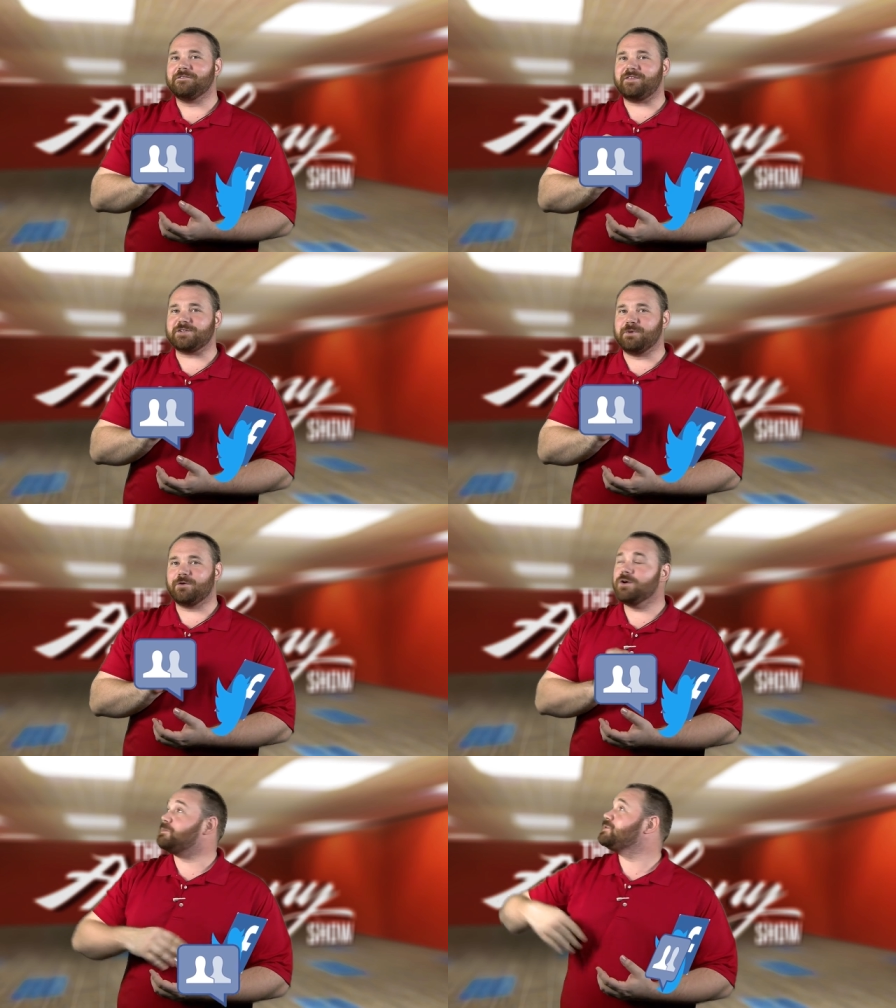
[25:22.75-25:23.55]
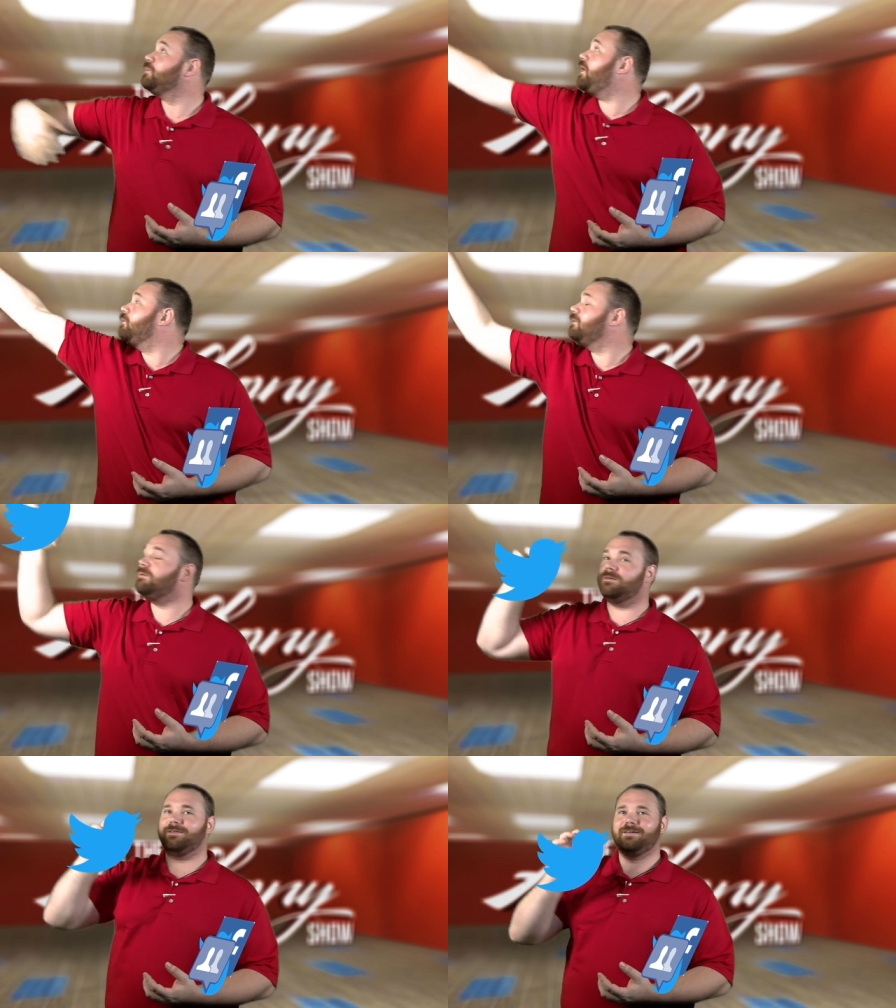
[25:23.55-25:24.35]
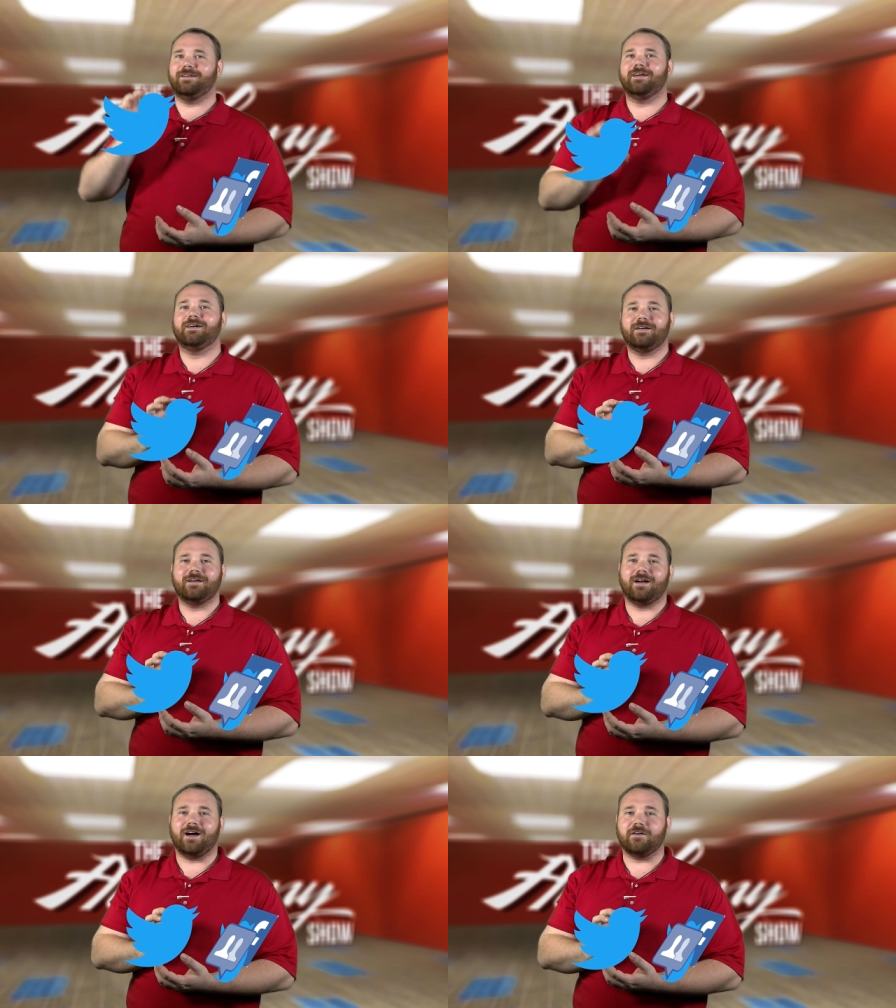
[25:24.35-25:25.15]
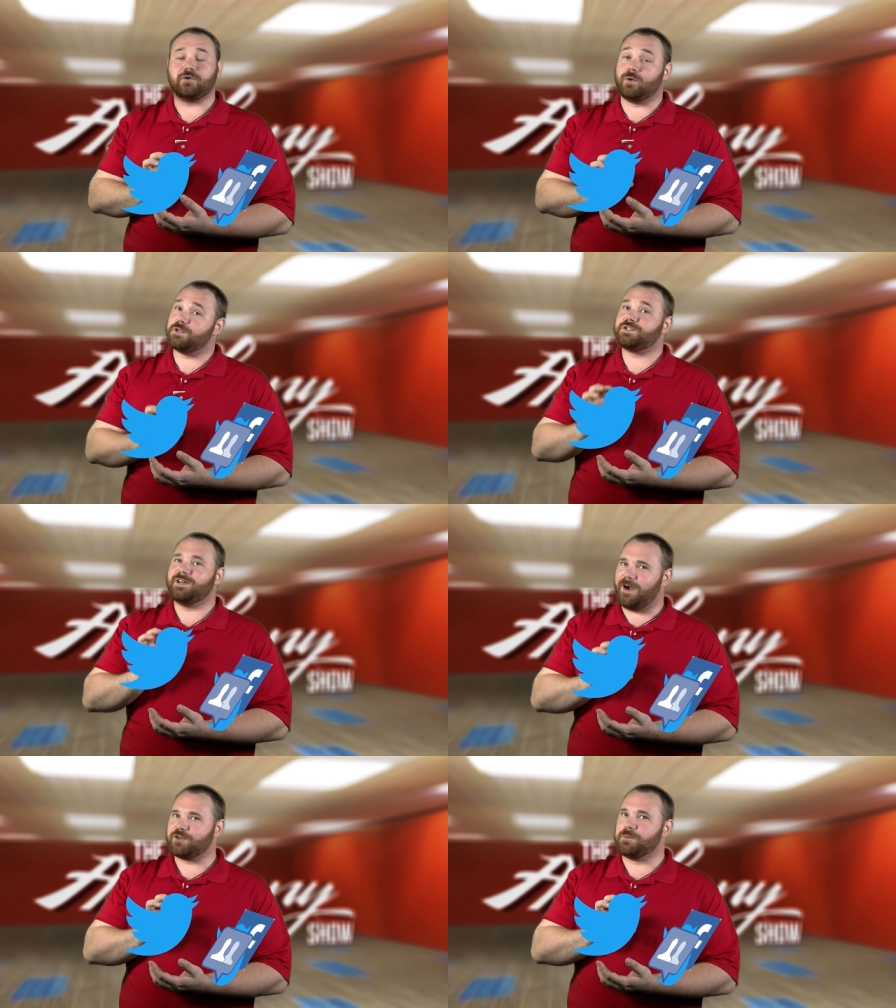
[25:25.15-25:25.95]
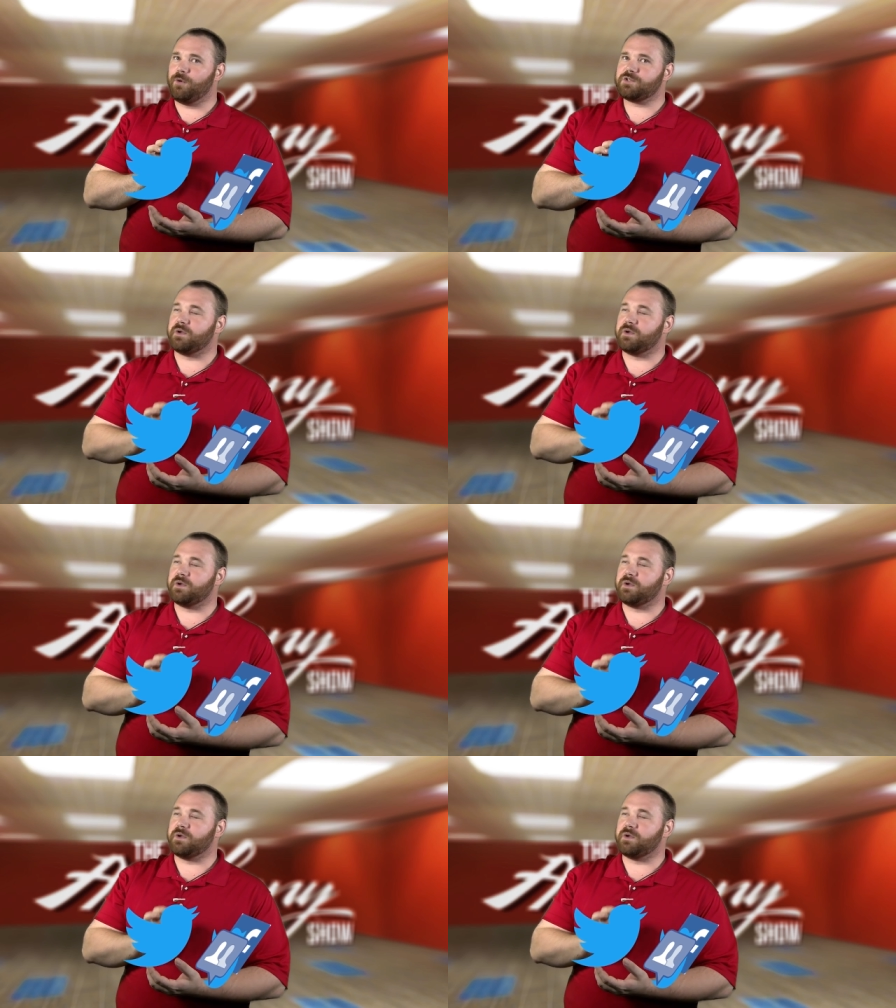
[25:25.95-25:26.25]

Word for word: Facebook groups, whoa, of course, our support